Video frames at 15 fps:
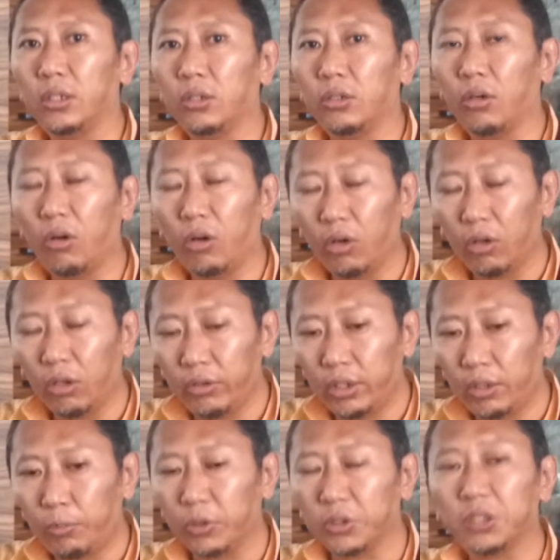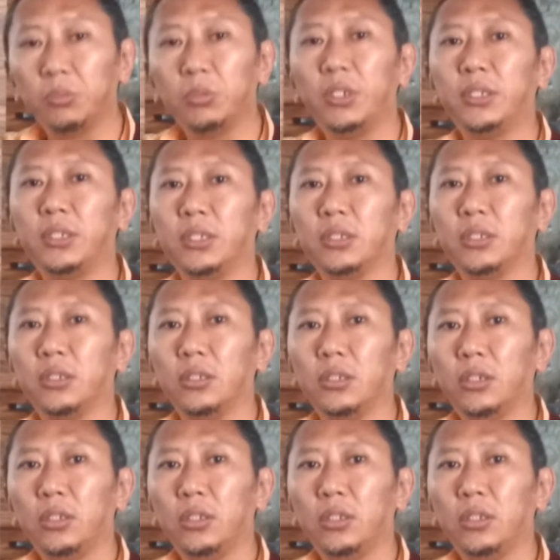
and all your possibilities.